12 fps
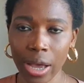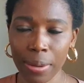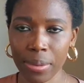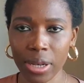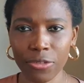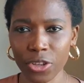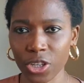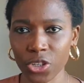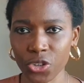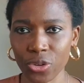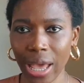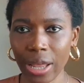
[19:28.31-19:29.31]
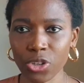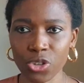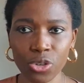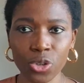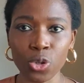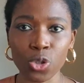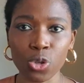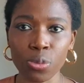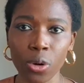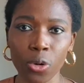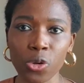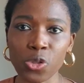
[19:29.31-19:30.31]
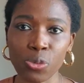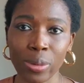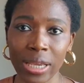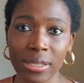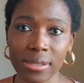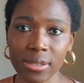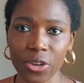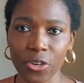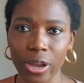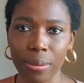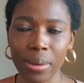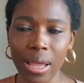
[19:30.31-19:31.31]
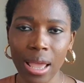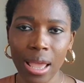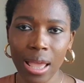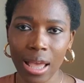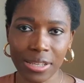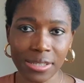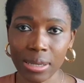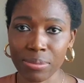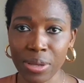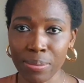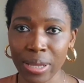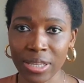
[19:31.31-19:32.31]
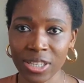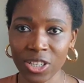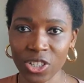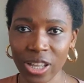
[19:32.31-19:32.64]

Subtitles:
I believe you can do that to YouTube, or go to my Instagram and send me a message.